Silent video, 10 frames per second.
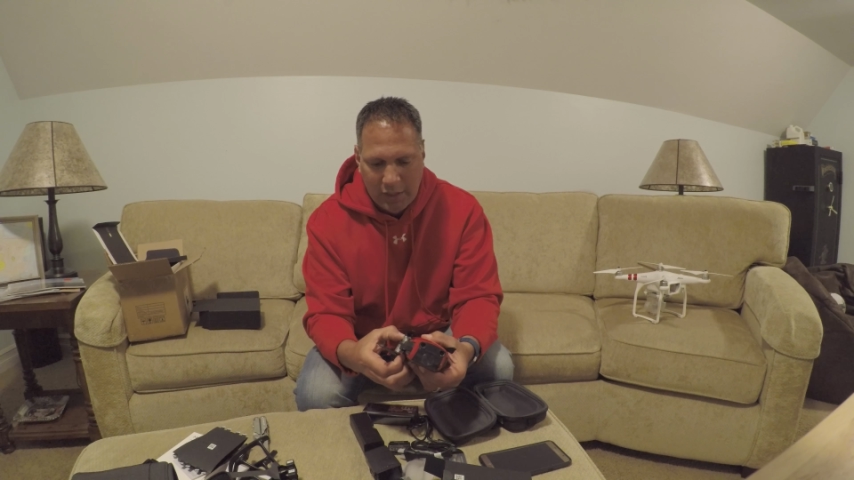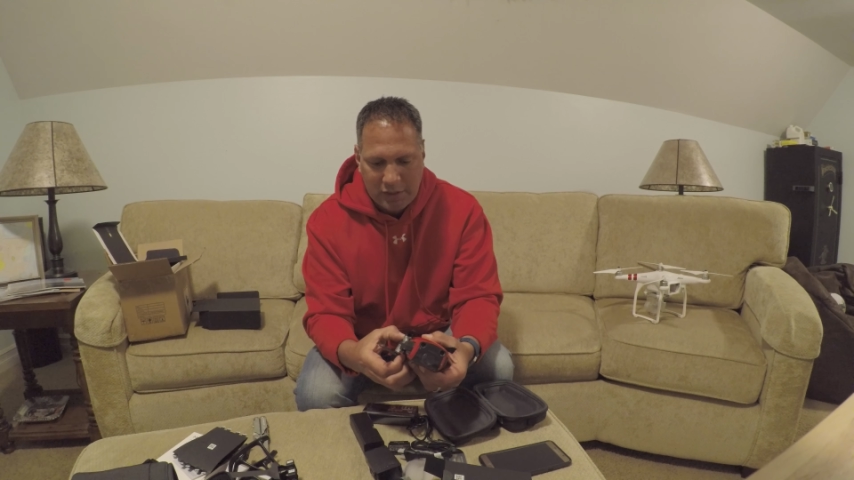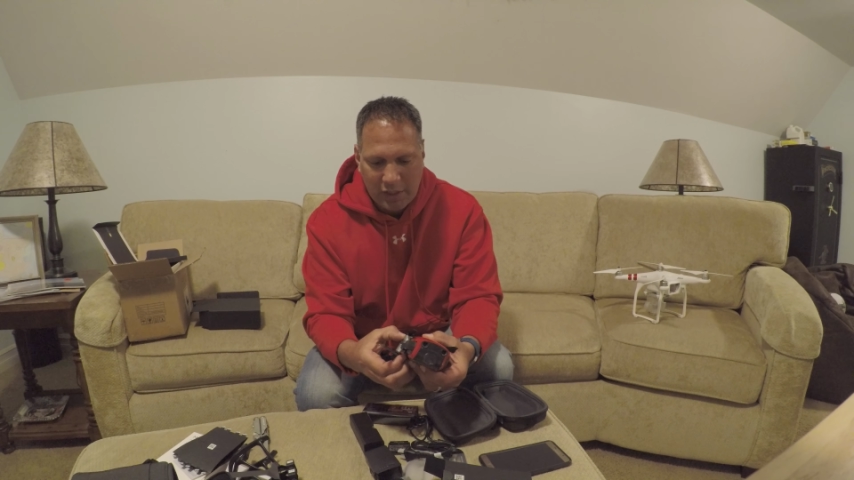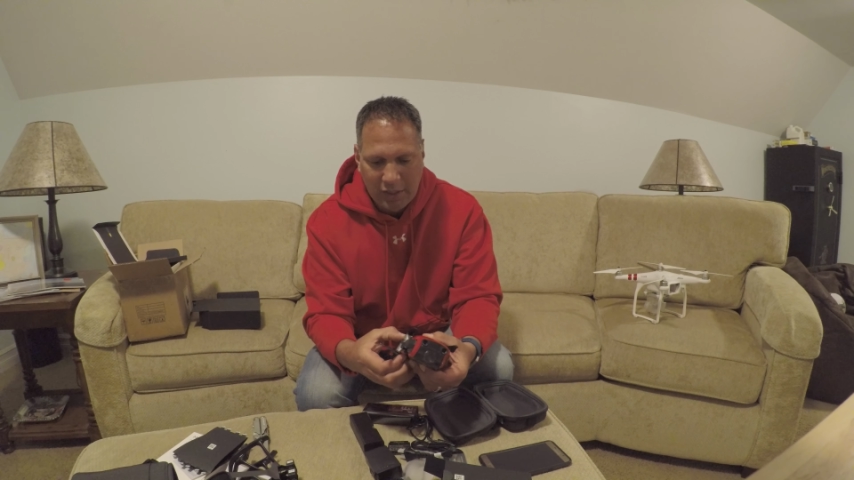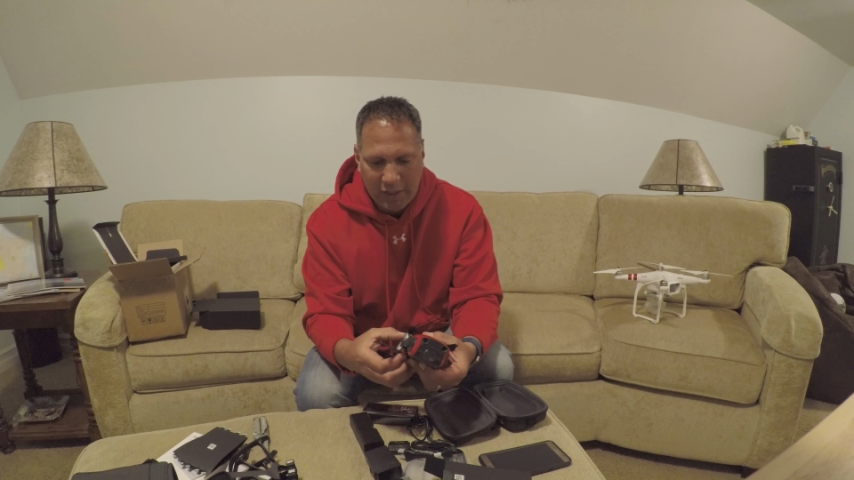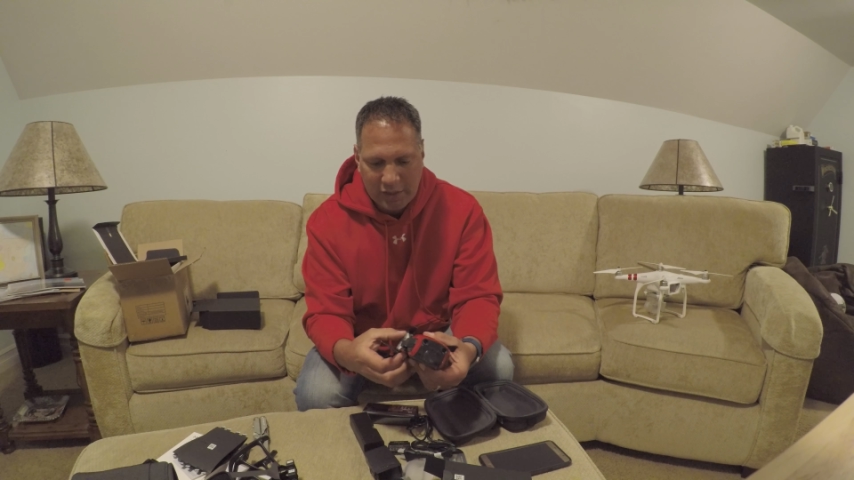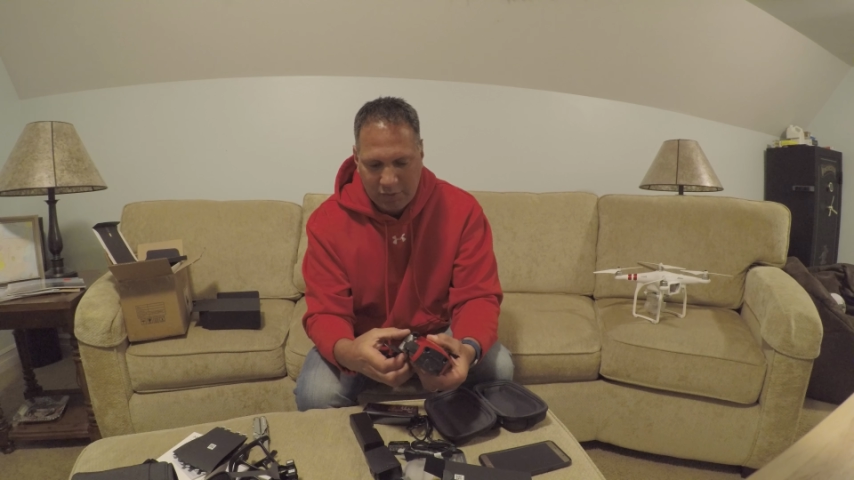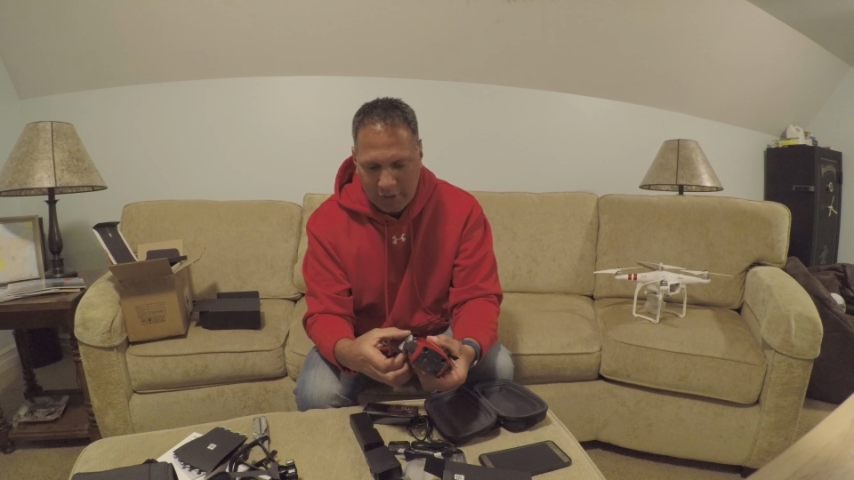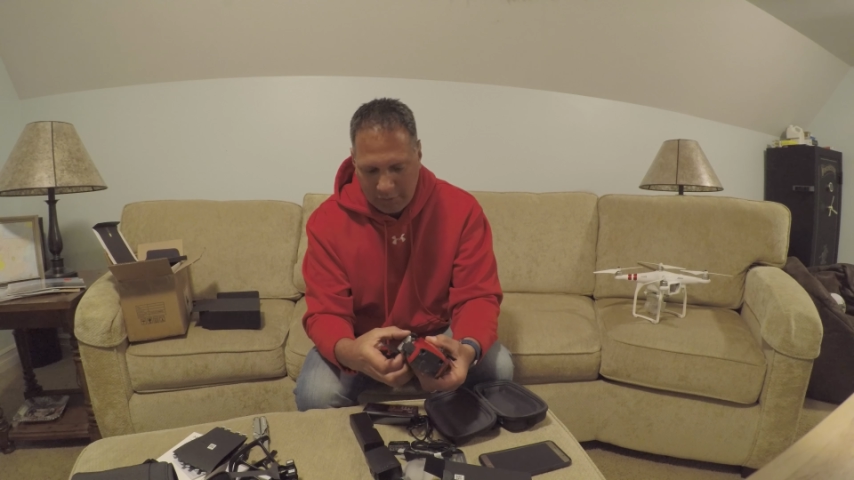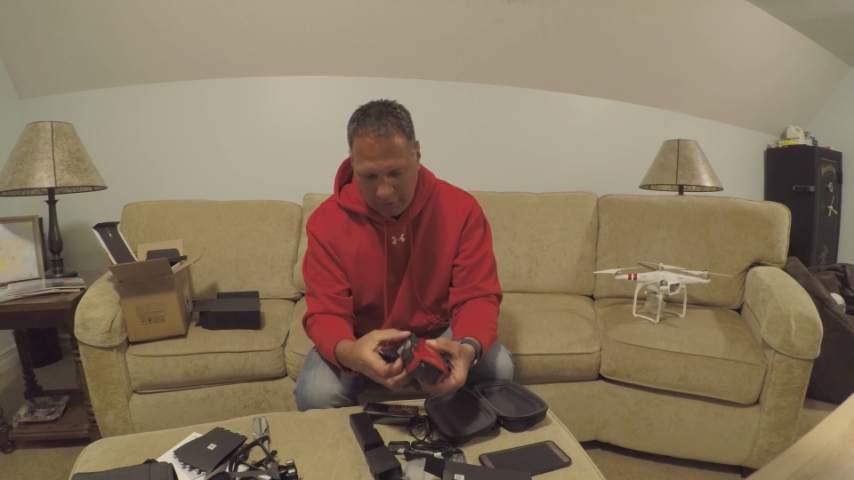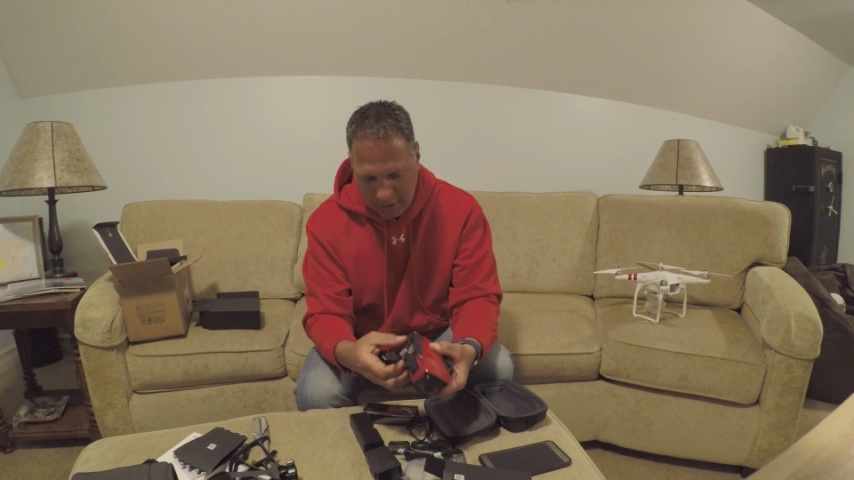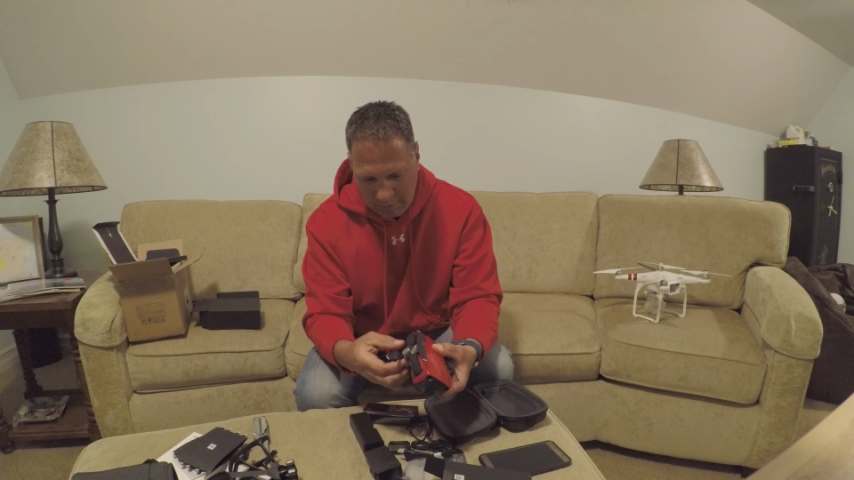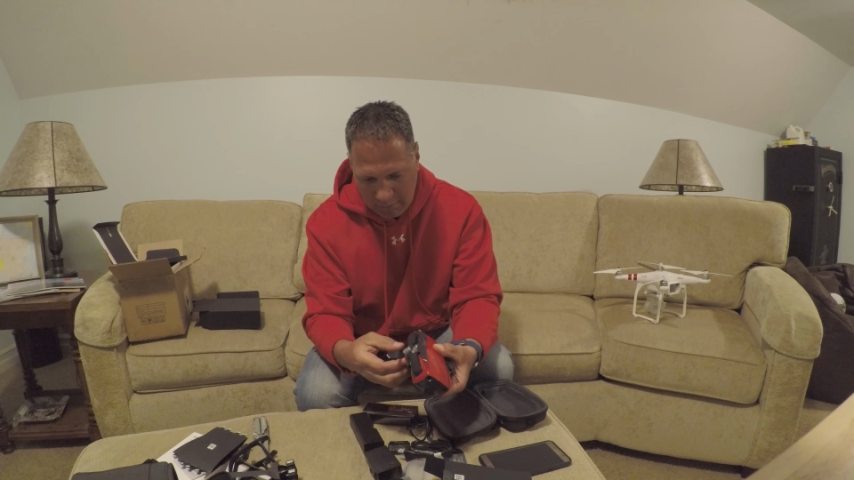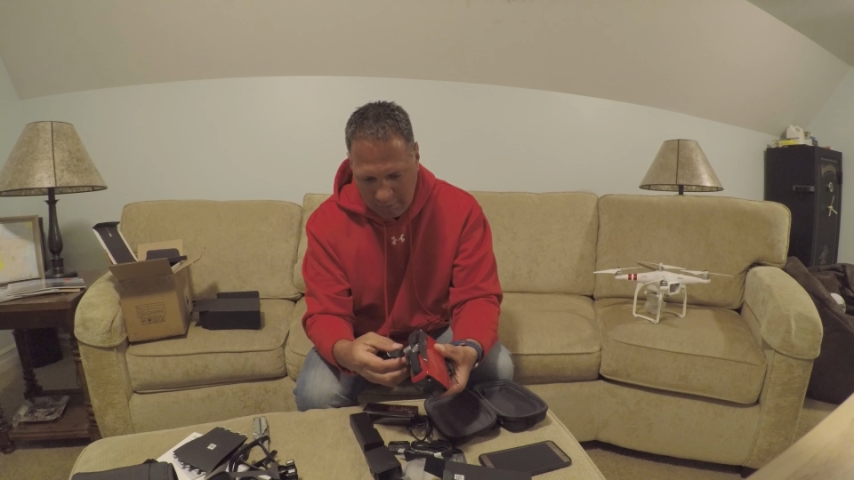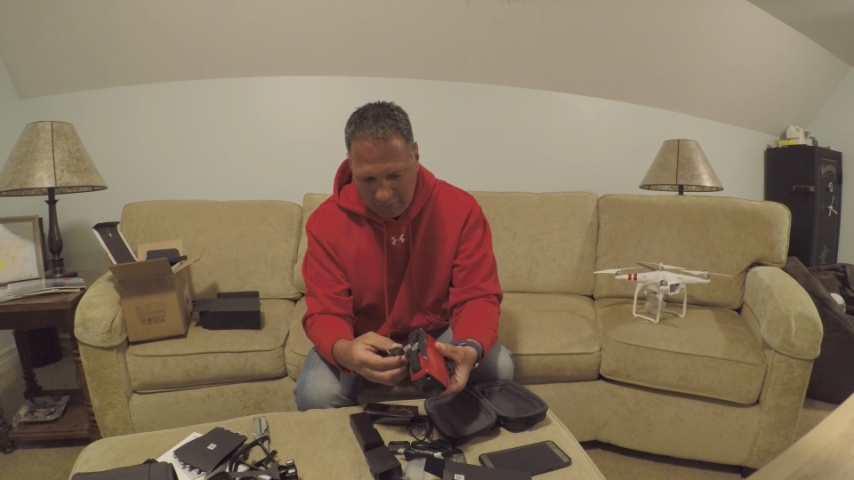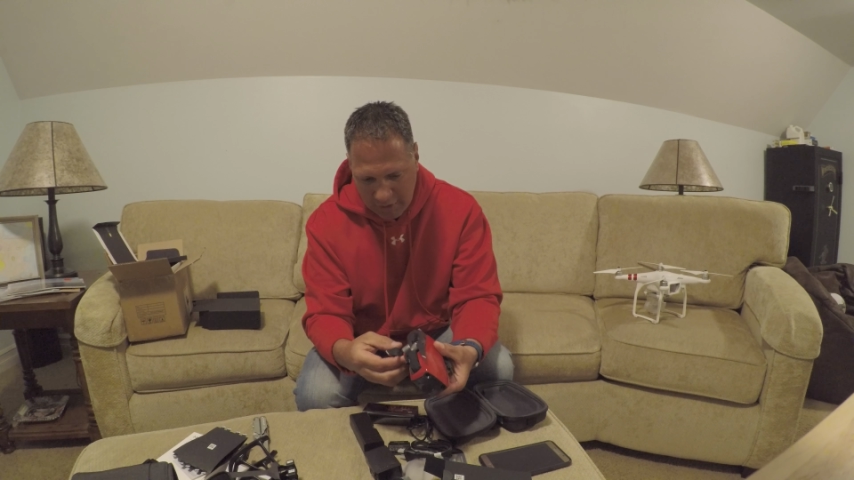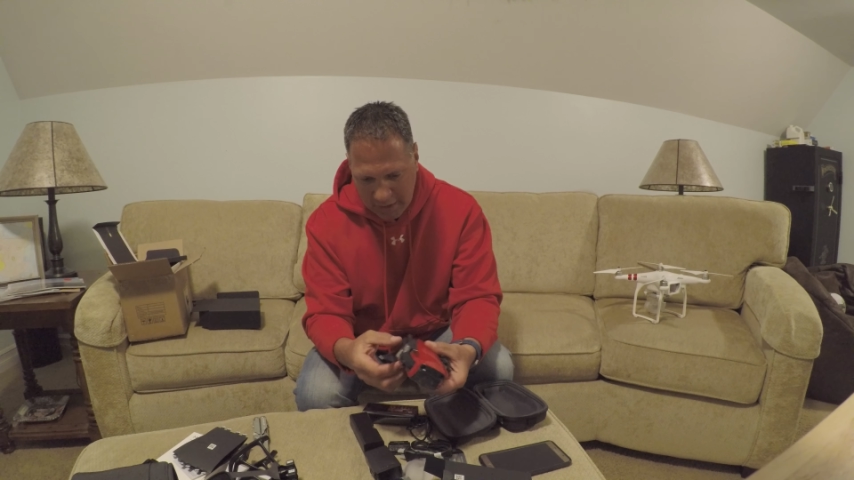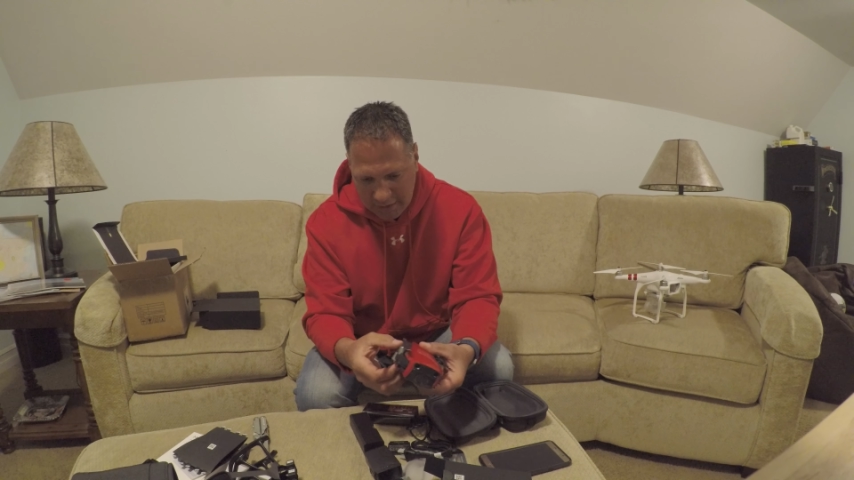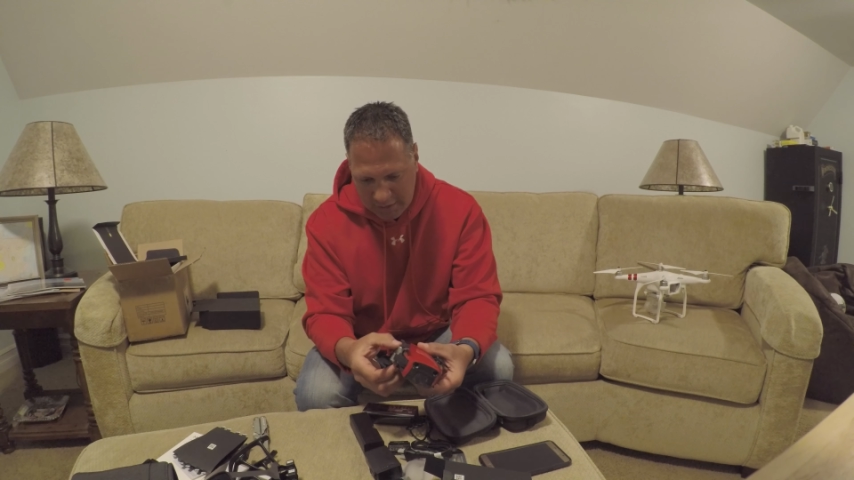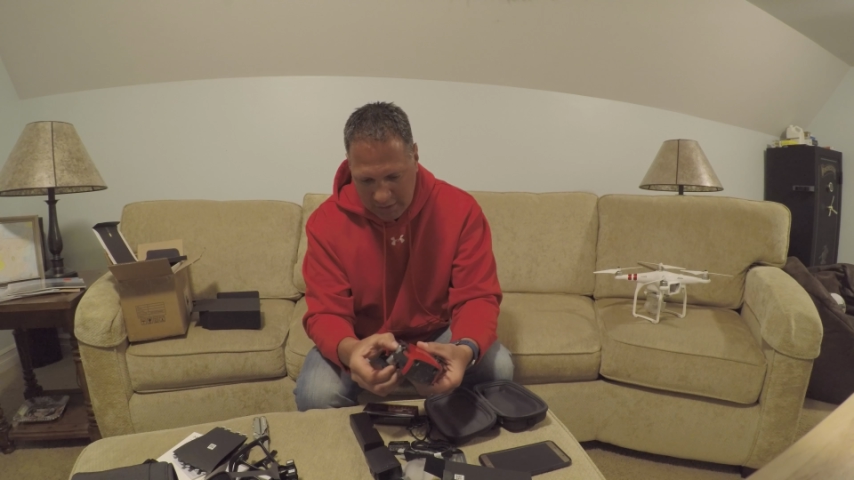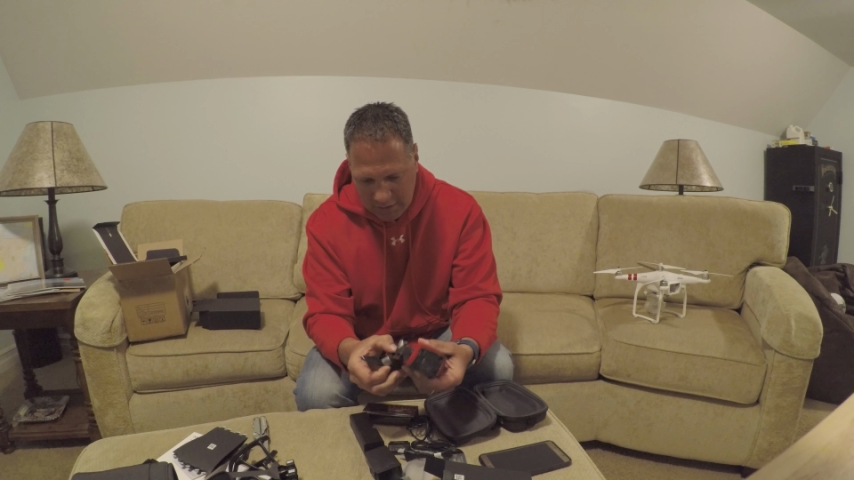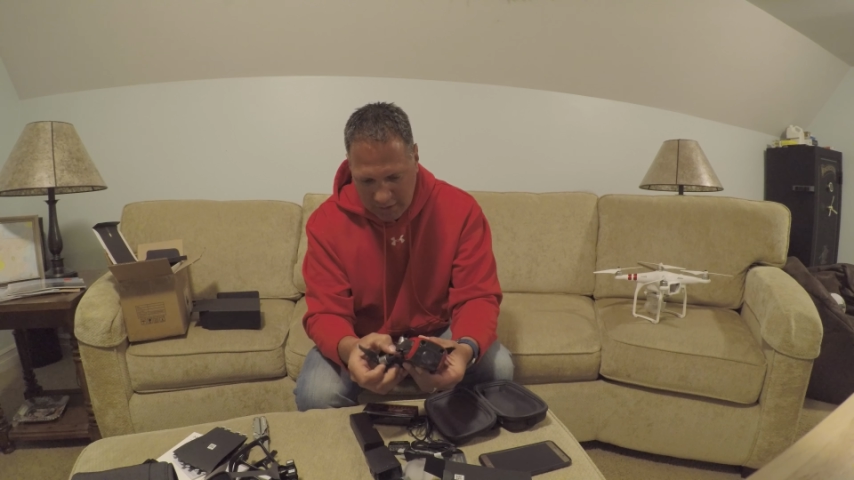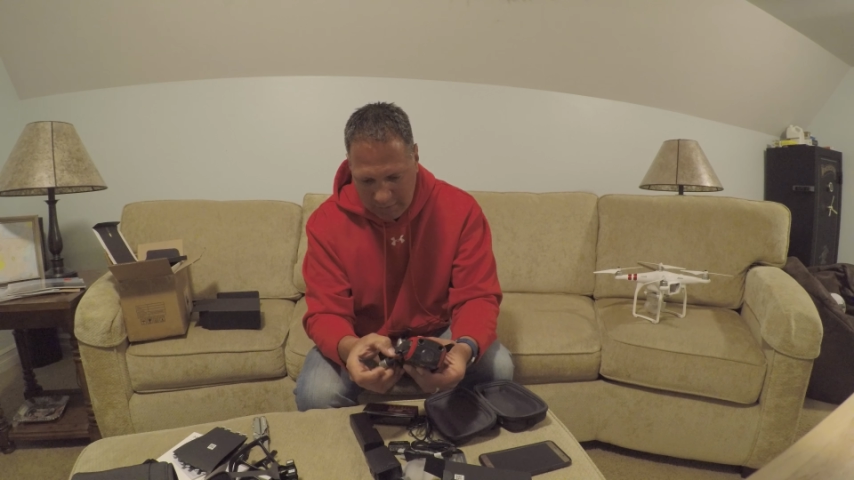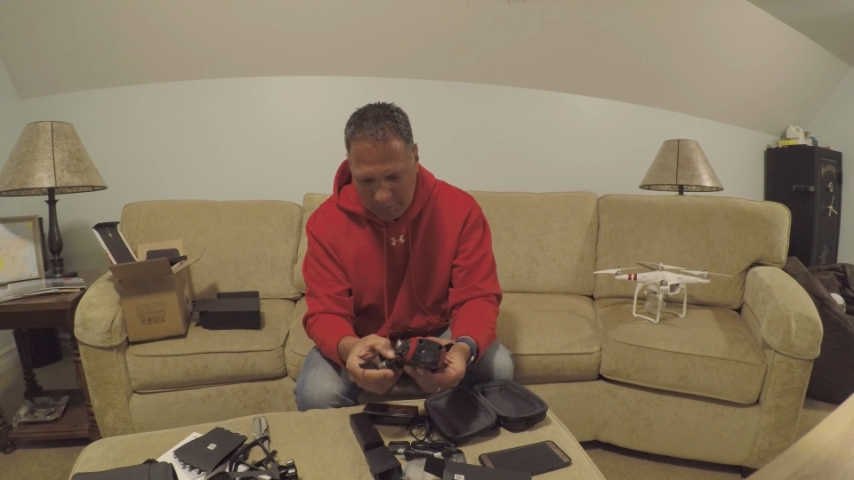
tonight, so I don't think I'm going to be flying this anytime